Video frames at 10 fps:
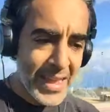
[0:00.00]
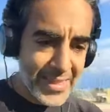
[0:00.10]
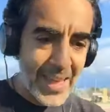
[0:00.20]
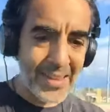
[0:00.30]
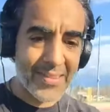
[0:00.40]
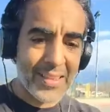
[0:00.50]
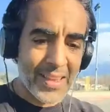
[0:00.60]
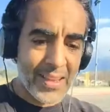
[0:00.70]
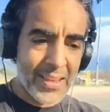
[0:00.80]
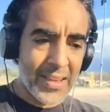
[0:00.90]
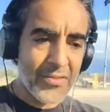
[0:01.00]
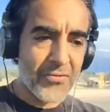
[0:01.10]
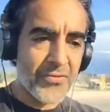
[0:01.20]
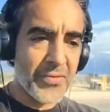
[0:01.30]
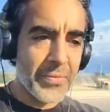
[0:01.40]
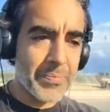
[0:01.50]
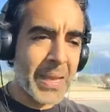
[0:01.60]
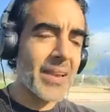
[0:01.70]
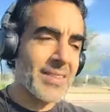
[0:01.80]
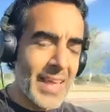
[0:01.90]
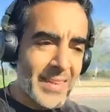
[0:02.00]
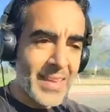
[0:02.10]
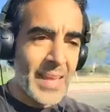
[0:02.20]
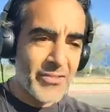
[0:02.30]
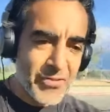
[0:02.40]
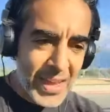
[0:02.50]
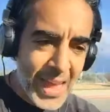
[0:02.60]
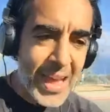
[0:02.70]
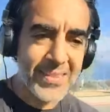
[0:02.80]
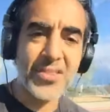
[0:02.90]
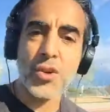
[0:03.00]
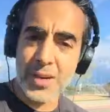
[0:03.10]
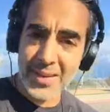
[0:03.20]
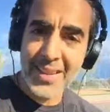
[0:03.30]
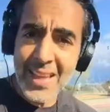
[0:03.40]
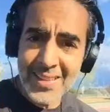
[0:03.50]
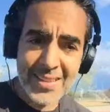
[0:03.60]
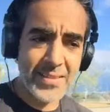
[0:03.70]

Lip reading: That is because it has a certain intent.